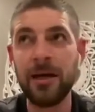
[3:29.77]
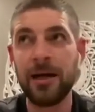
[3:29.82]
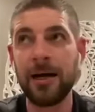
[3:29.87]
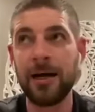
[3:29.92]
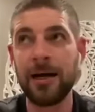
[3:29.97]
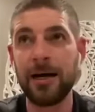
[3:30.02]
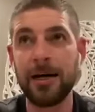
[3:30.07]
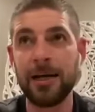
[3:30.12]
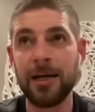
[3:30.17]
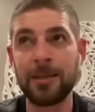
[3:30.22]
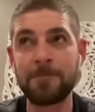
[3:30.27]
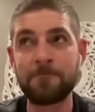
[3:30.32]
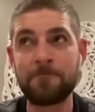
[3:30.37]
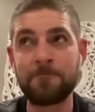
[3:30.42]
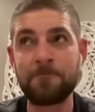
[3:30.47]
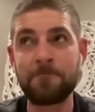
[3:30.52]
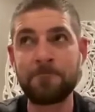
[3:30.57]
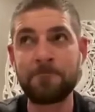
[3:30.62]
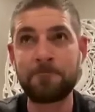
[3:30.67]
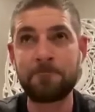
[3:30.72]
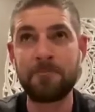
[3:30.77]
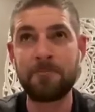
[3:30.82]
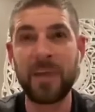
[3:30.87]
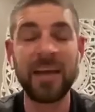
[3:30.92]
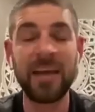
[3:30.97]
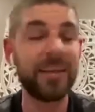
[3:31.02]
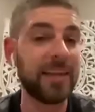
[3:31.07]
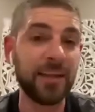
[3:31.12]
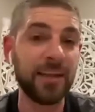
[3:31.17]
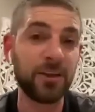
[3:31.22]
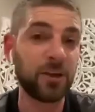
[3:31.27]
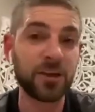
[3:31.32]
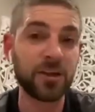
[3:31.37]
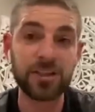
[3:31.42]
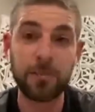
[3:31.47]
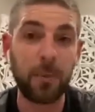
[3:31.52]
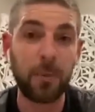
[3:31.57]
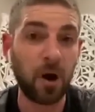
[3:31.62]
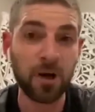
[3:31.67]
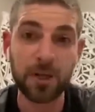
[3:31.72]
And then there is
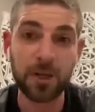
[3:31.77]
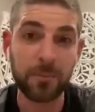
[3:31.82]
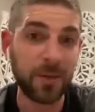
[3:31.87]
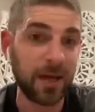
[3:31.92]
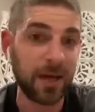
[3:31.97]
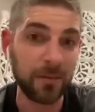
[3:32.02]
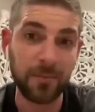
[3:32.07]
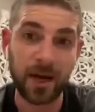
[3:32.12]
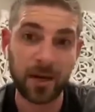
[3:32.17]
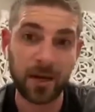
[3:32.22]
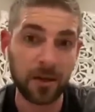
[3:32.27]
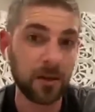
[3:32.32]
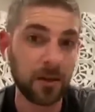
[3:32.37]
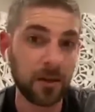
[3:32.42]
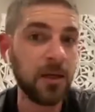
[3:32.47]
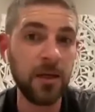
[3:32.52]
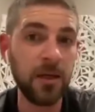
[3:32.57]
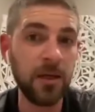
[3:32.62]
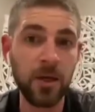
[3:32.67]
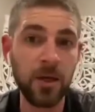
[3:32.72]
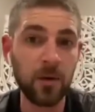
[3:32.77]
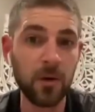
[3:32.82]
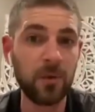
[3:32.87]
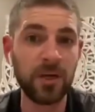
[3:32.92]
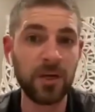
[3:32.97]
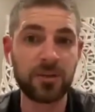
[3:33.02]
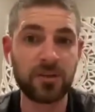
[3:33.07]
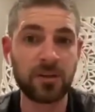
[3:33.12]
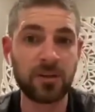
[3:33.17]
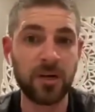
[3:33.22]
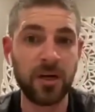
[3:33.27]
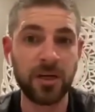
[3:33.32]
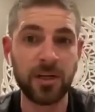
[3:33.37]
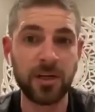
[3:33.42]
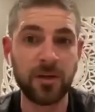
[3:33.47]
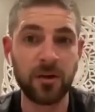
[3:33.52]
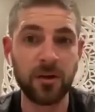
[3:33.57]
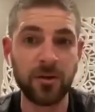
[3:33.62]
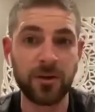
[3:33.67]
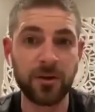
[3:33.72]
a party plan model, which, you
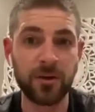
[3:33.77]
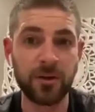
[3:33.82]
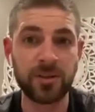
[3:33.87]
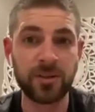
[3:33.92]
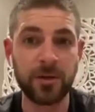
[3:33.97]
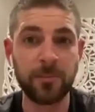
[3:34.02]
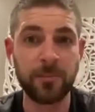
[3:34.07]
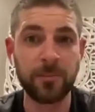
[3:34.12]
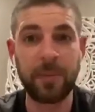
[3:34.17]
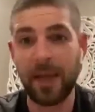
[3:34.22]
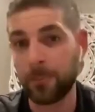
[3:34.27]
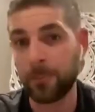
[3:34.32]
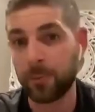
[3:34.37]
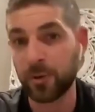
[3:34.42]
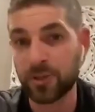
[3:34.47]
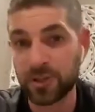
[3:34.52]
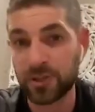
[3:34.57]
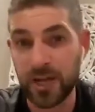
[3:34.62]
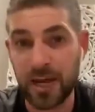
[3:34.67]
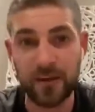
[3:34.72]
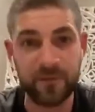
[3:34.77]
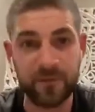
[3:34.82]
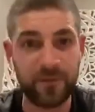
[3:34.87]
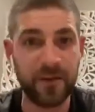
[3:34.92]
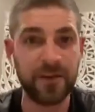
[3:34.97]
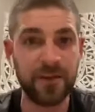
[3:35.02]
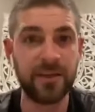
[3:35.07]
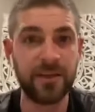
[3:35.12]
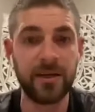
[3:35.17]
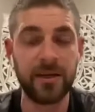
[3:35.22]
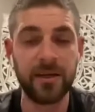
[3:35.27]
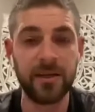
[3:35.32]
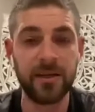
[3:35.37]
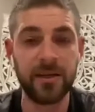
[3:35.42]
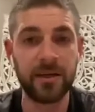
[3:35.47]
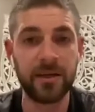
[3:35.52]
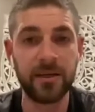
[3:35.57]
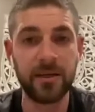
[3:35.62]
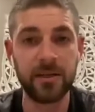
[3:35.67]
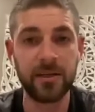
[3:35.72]
know, there's the Pampered Chef and
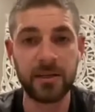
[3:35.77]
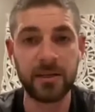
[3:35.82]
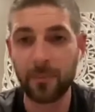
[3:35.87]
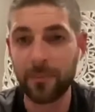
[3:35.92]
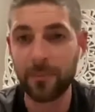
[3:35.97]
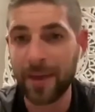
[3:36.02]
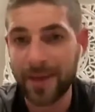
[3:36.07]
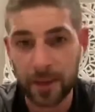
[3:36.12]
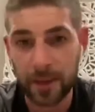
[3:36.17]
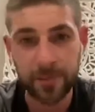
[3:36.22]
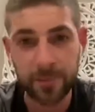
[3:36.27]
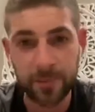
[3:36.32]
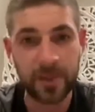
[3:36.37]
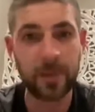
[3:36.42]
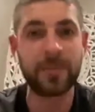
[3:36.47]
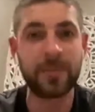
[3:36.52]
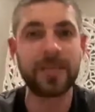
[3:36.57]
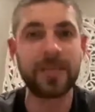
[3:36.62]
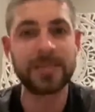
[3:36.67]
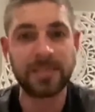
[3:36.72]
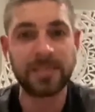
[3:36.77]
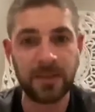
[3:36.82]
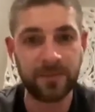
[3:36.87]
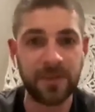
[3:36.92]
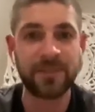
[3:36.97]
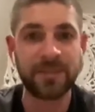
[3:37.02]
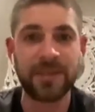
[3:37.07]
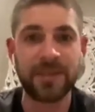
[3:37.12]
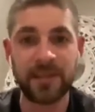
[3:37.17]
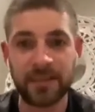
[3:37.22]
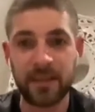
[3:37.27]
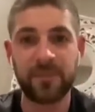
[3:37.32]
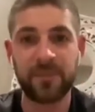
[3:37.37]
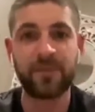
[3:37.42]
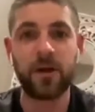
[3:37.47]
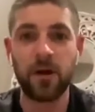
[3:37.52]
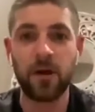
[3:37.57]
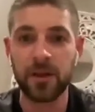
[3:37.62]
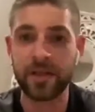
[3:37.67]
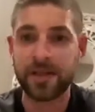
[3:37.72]
the you know, makeup companies, stuff like that, that
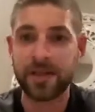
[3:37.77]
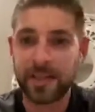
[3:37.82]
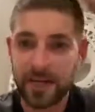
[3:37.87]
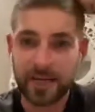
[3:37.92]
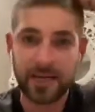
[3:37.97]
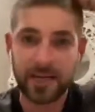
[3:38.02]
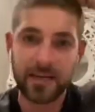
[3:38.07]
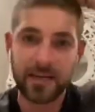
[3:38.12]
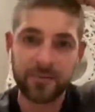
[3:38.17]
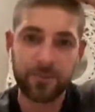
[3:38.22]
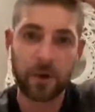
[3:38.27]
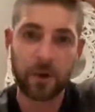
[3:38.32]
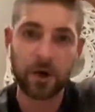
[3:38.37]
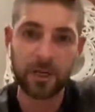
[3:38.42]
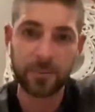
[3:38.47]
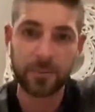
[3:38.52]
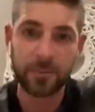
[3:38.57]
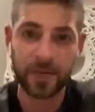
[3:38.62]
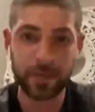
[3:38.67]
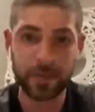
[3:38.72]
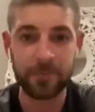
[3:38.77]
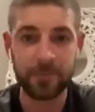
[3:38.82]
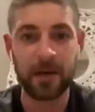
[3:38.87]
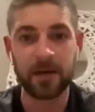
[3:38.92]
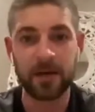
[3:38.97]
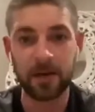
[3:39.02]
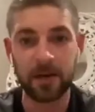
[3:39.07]
fall into that kind of party plan model.